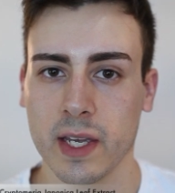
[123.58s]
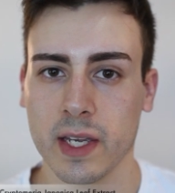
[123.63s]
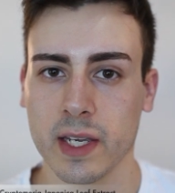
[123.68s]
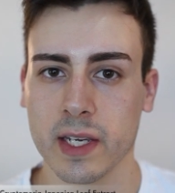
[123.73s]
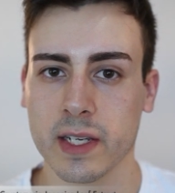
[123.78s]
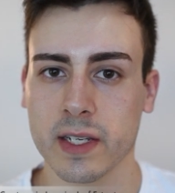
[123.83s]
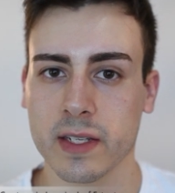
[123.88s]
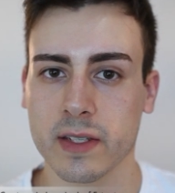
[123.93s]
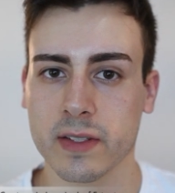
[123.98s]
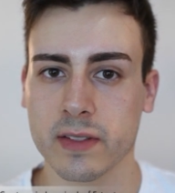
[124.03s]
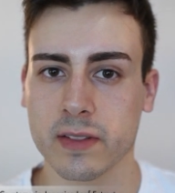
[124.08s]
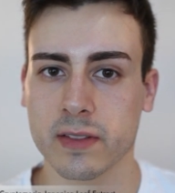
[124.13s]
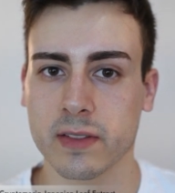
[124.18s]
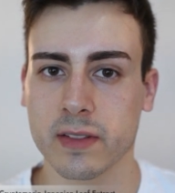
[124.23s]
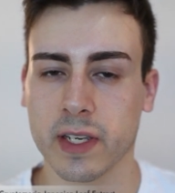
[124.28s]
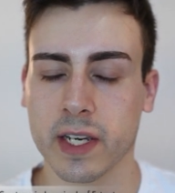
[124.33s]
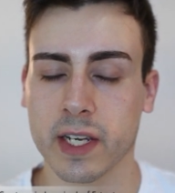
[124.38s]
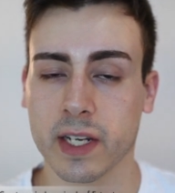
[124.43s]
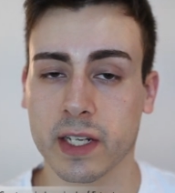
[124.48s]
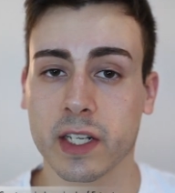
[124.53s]

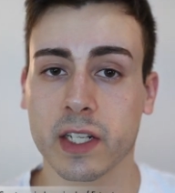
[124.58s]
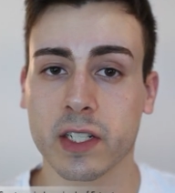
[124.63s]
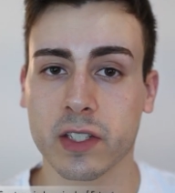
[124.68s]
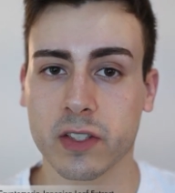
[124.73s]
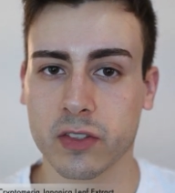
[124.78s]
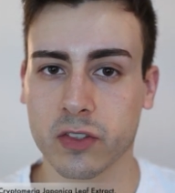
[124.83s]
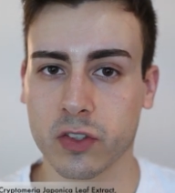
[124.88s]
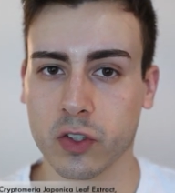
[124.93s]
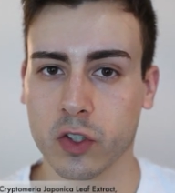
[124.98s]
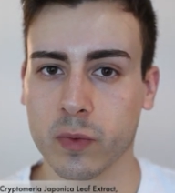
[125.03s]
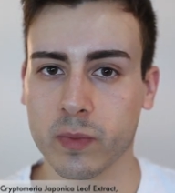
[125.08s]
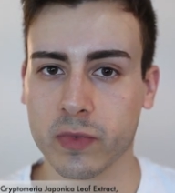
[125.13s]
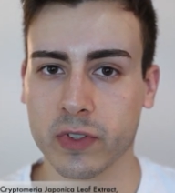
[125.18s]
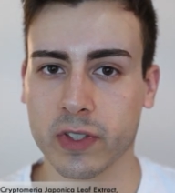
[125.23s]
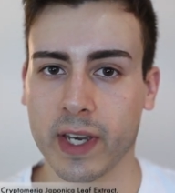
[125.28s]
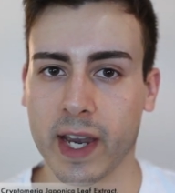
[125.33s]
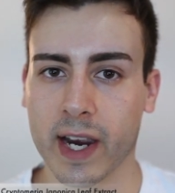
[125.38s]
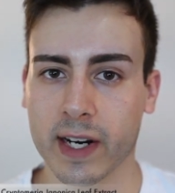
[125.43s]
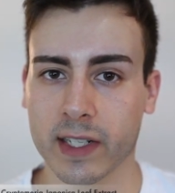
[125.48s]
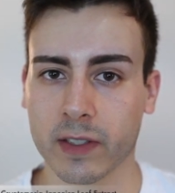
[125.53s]
is it consumes
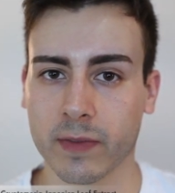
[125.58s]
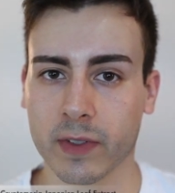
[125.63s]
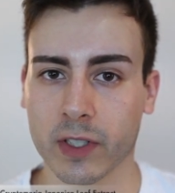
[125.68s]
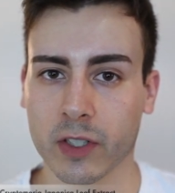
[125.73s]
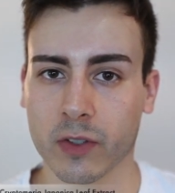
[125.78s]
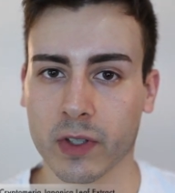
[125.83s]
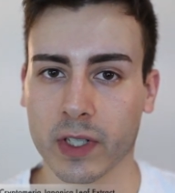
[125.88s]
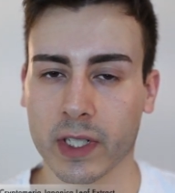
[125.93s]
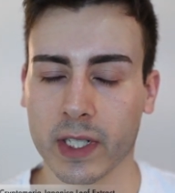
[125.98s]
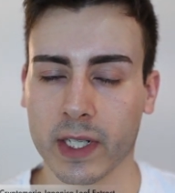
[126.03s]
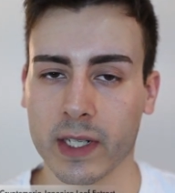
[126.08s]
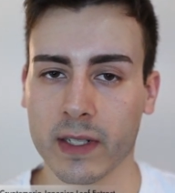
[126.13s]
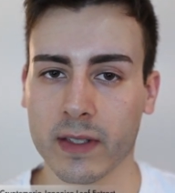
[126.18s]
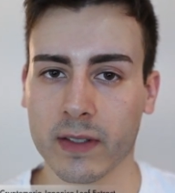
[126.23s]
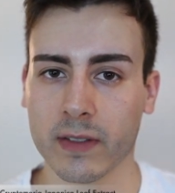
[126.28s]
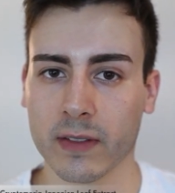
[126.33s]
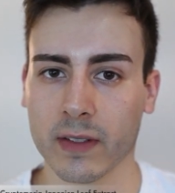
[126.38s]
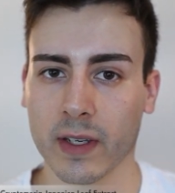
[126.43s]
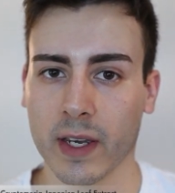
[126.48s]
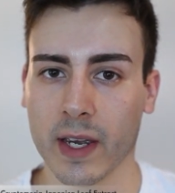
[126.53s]
the active
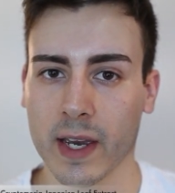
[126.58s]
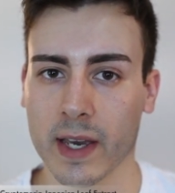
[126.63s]
ingredients